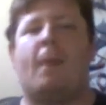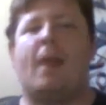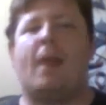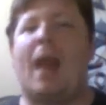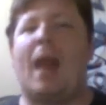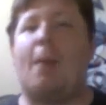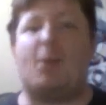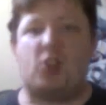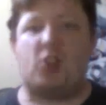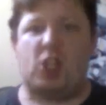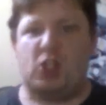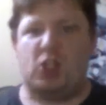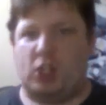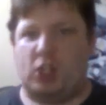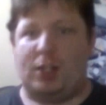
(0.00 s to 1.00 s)
Yeah, but
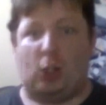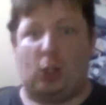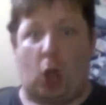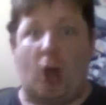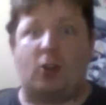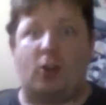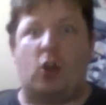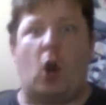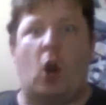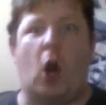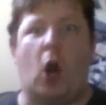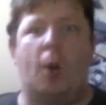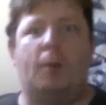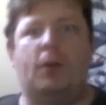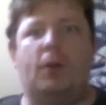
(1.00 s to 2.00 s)
she lost her
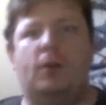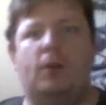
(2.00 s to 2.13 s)
arm.